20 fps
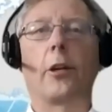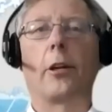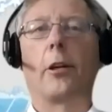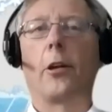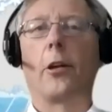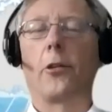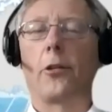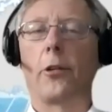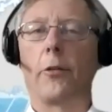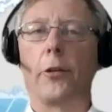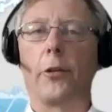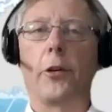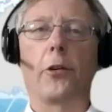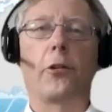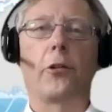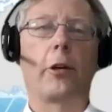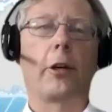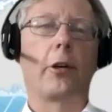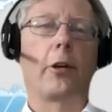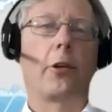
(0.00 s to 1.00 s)
lots of
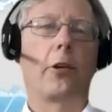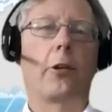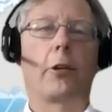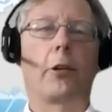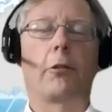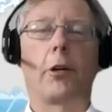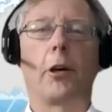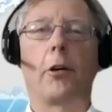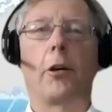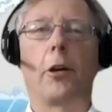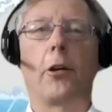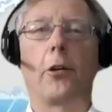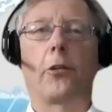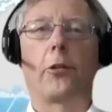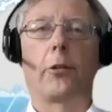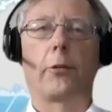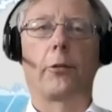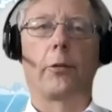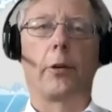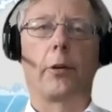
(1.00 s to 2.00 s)
nutrients that grow
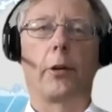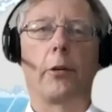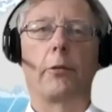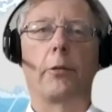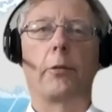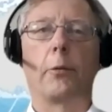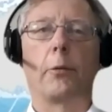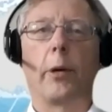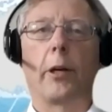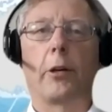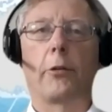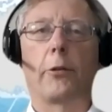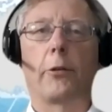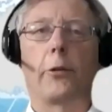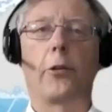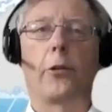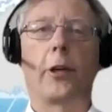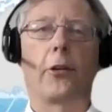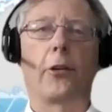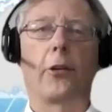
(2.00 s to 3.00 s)
lots of
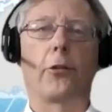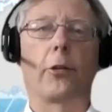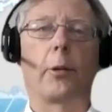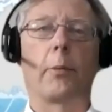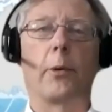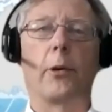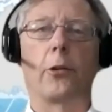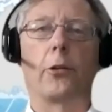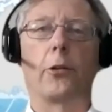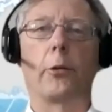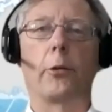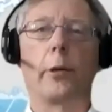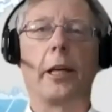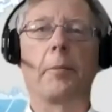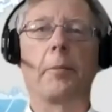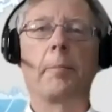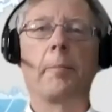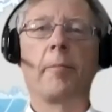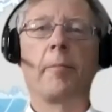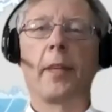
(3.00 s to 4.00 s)
wonderful things for them all to eat.